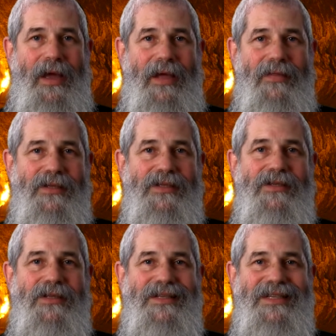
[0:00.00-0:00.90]
And this
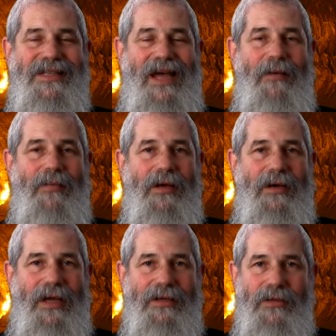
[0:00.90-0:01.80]
is the
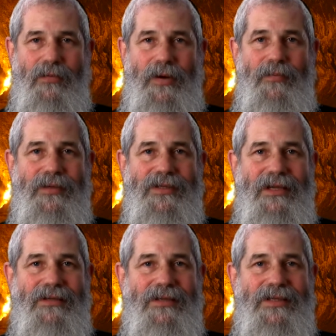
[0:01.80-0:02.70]
SAMECH as it
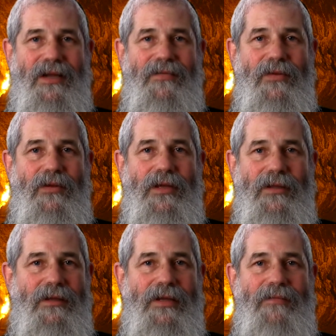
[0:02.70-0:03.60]
represents itself
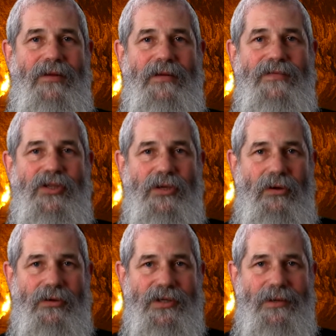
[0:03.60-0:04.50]
in the level of
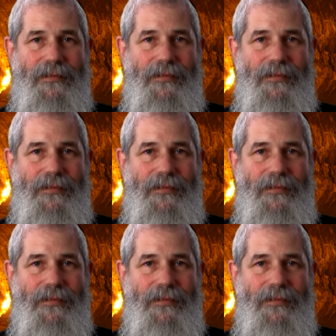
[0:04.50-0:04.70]
souls.